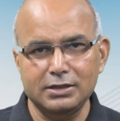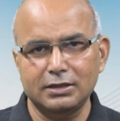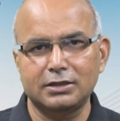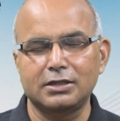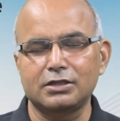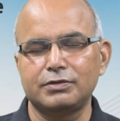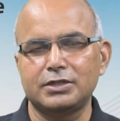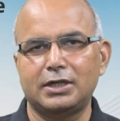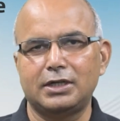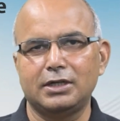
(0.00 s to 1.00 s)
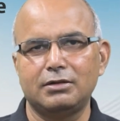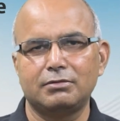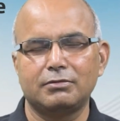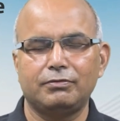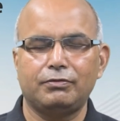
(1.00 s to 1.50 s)
these are the things which are done
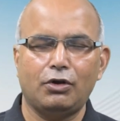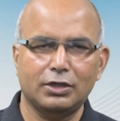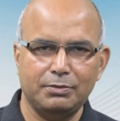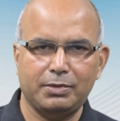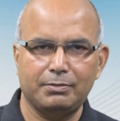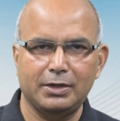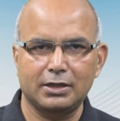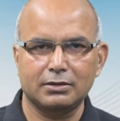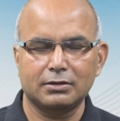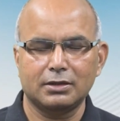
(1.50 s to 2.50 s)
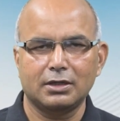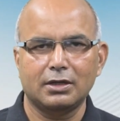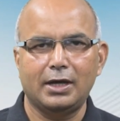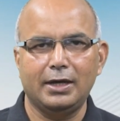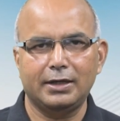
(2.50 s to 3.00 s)
for the public
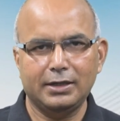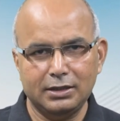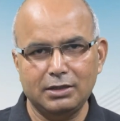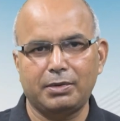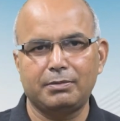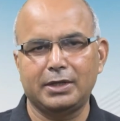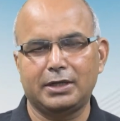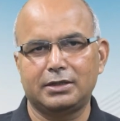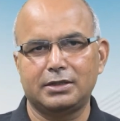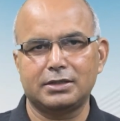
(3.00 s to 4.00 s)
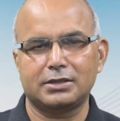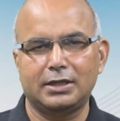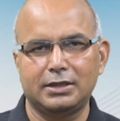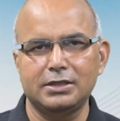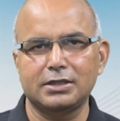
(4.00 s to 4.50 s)
and in the public interest.
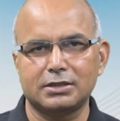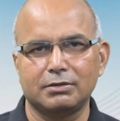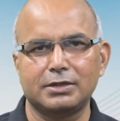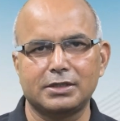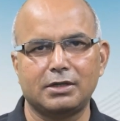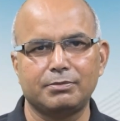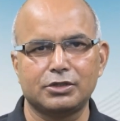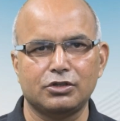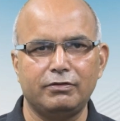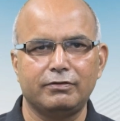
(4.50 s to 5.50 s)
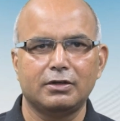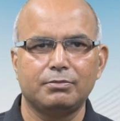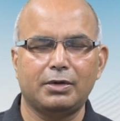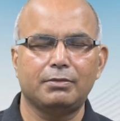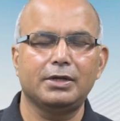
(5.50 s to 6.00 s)
And these are some of the examples of
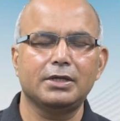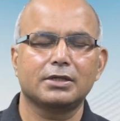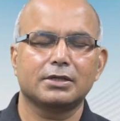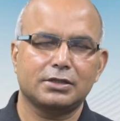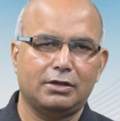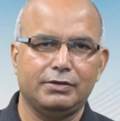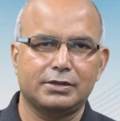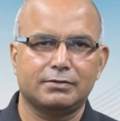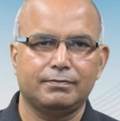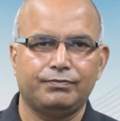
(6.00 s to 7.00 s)
public service.